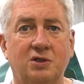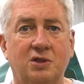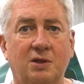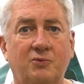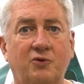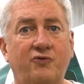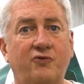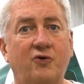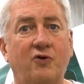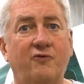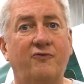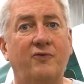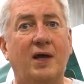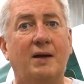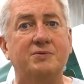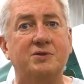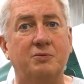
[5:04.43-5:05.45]
the numbers for a
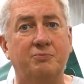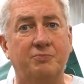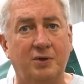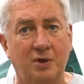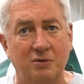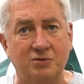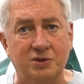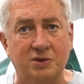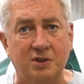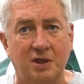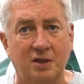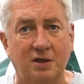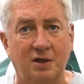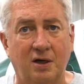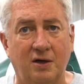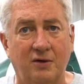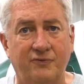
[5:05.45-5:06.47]
flaps approach
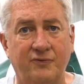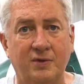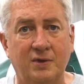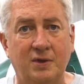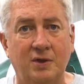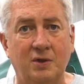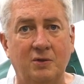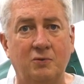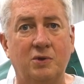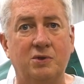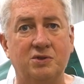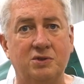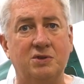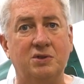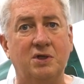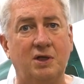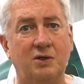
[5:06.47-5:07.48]
takeoff, which
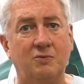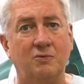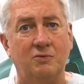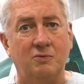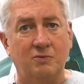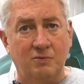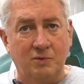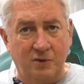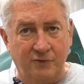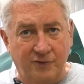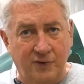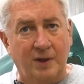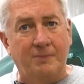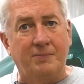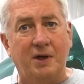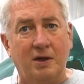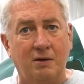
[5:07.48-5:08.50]
is a setting on the
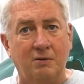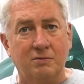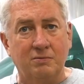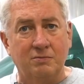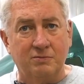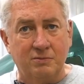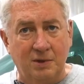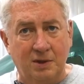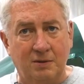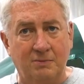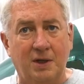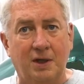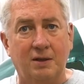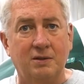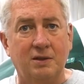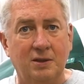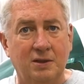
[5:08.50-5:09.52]
flap panel and
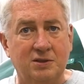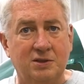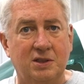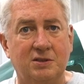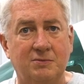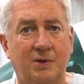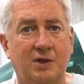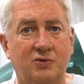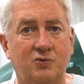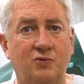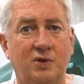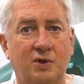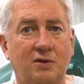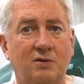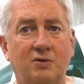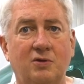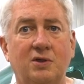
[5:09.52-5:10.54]
sets about
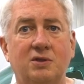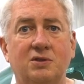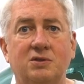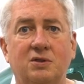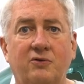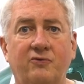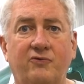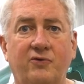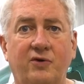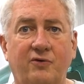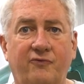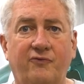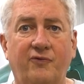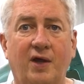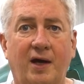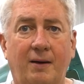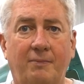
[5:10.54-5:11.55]
20 degrees of
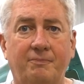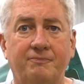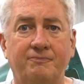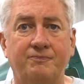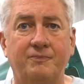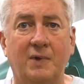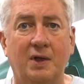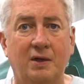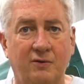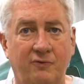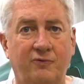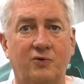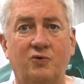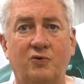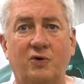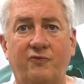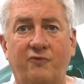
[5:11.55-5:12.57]
flap. For
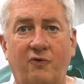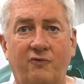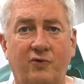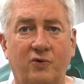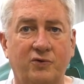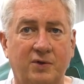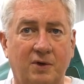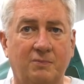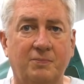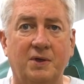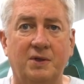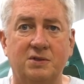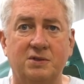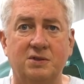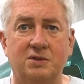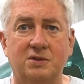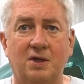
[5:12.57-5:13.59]
24 volt
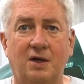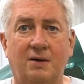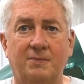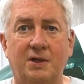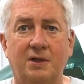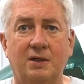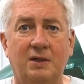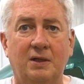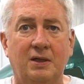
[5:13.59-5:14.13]
airplanes is common.